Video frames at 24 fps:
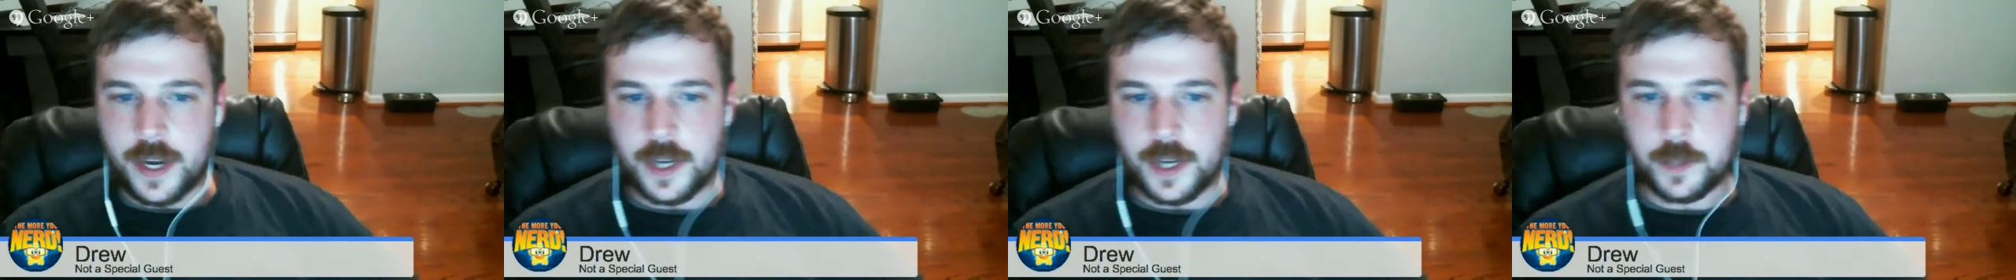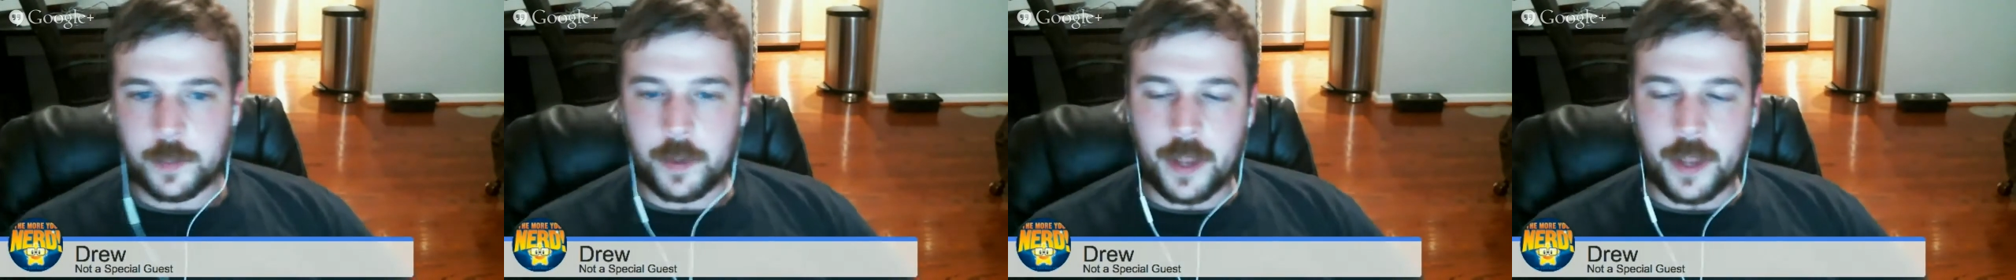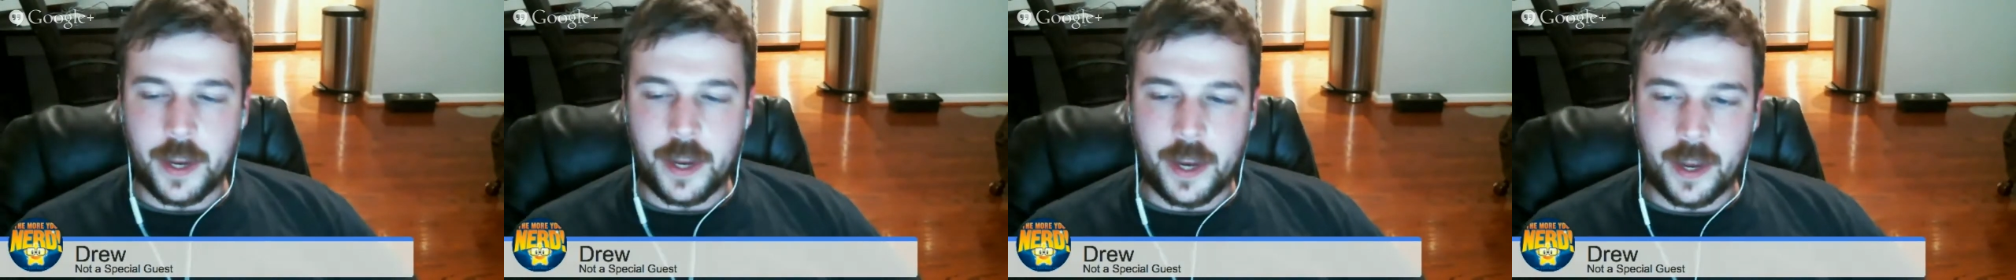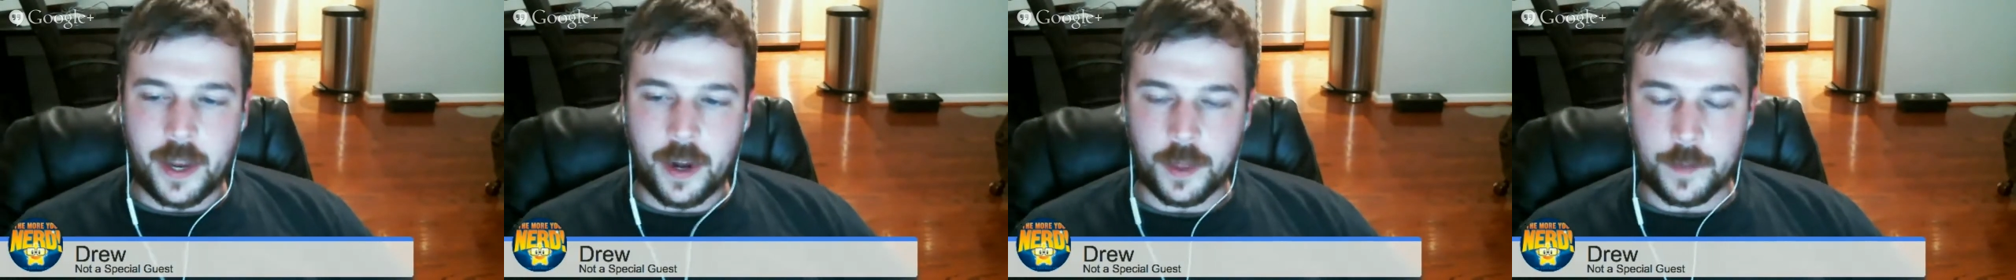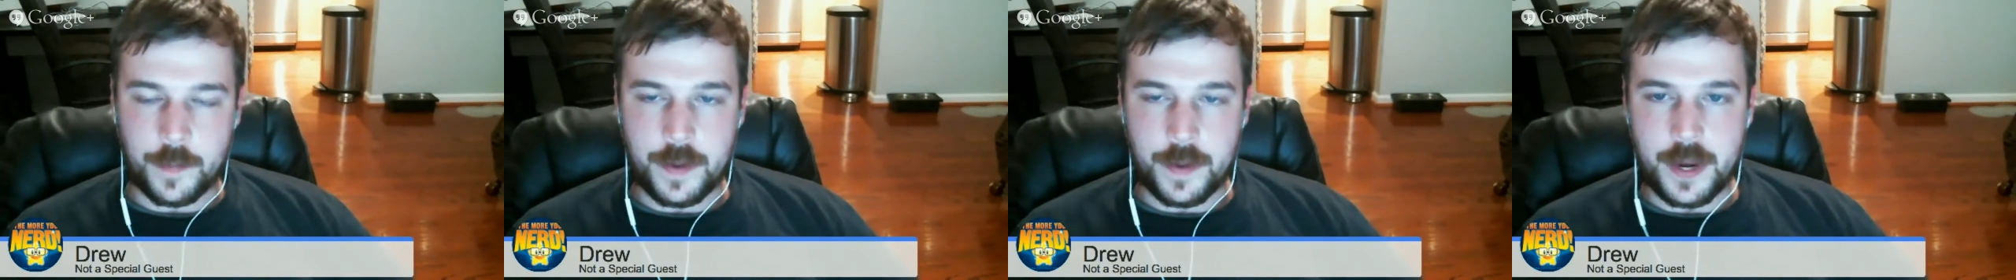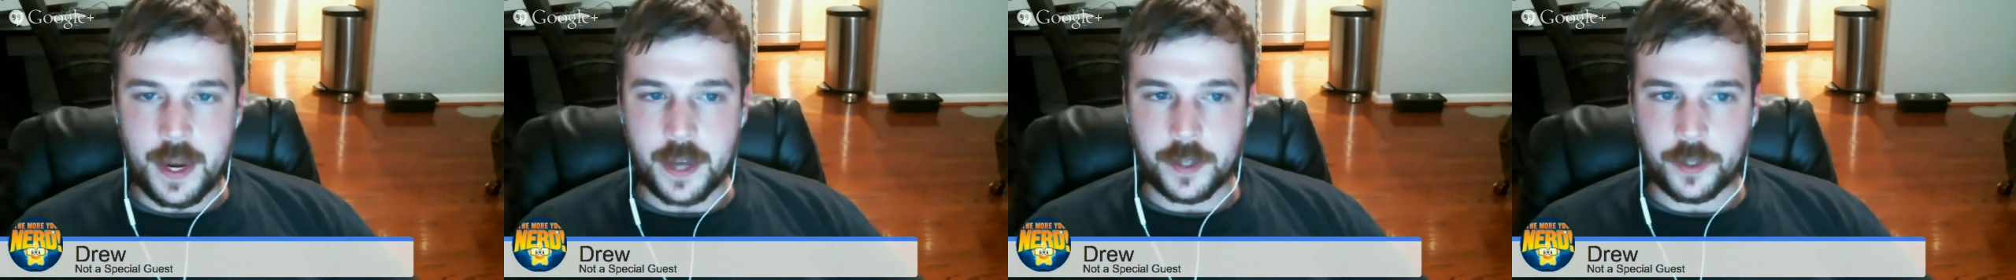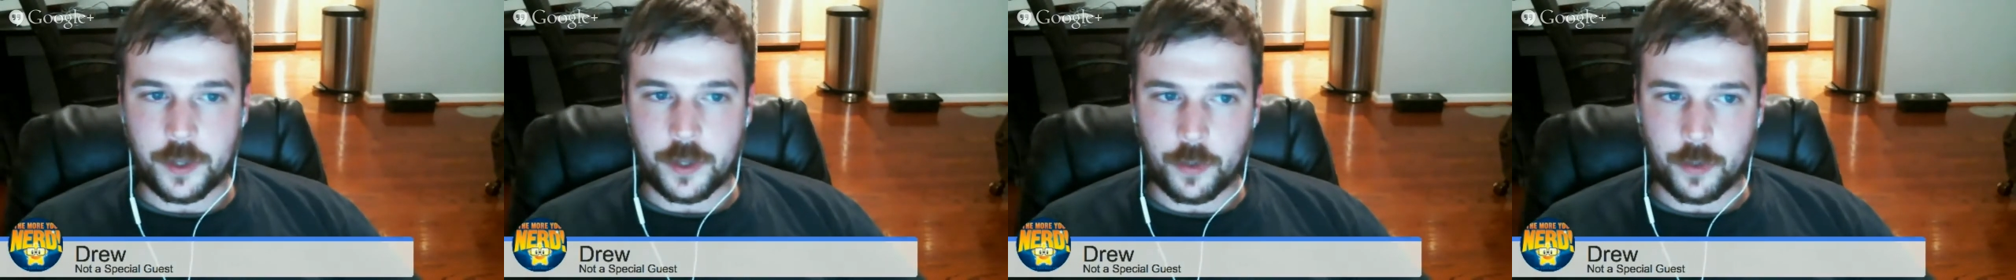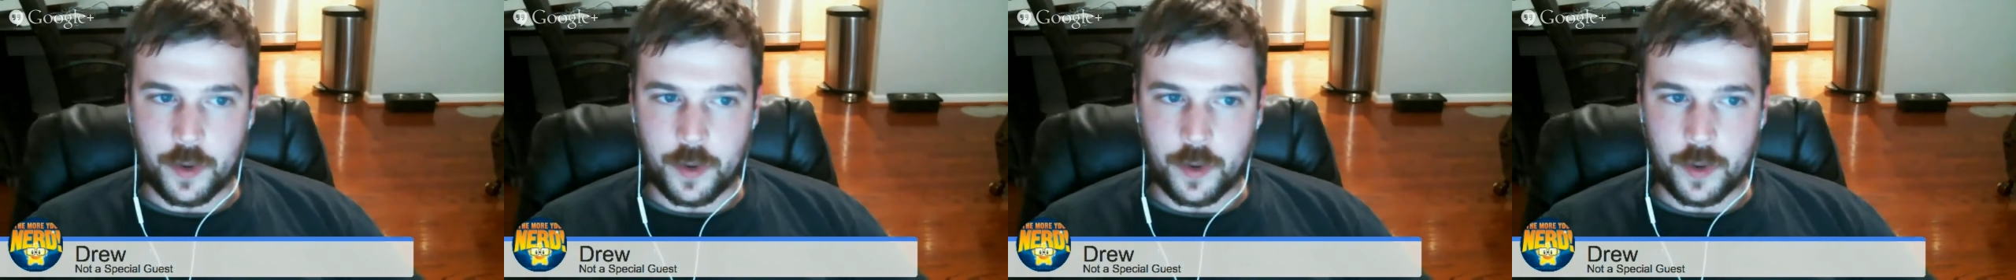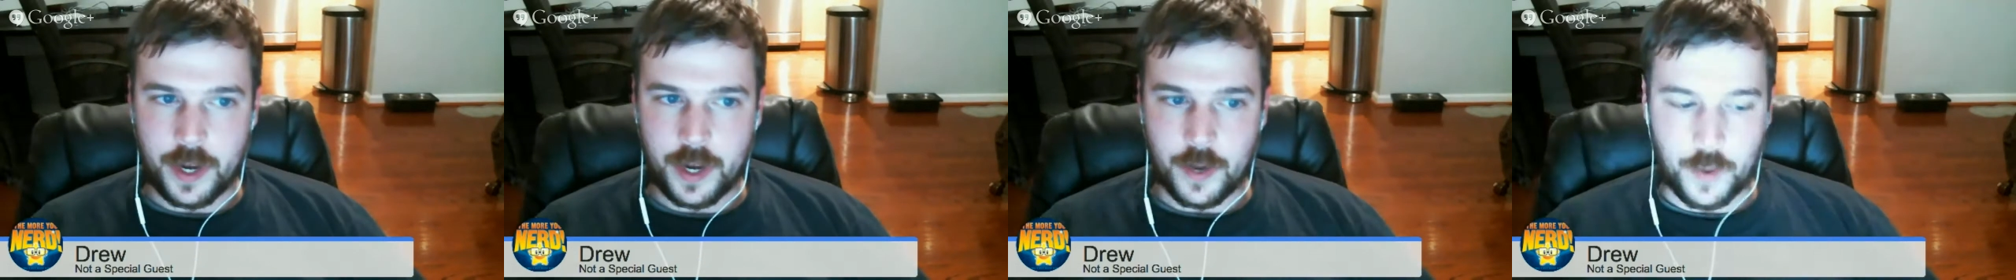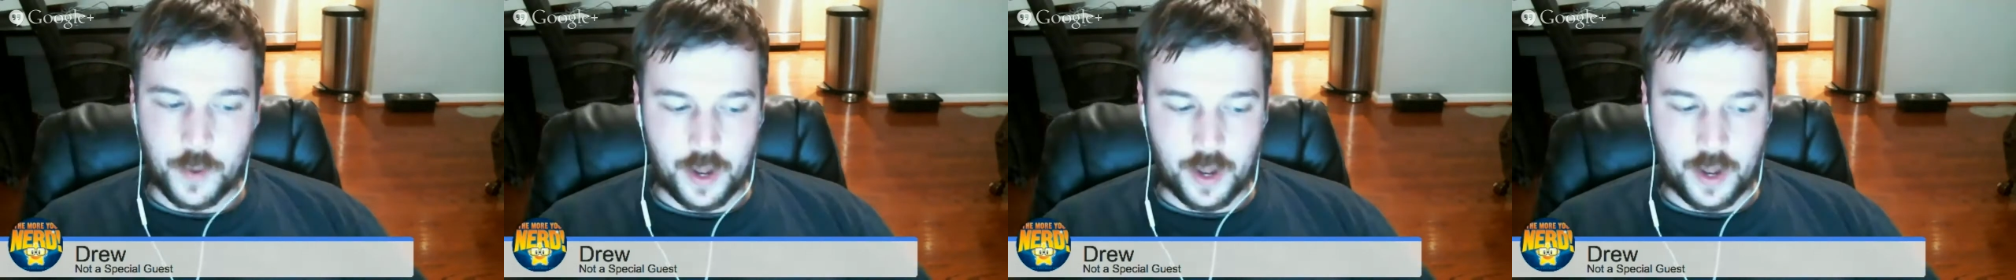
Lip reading: he's playing it on the PS3,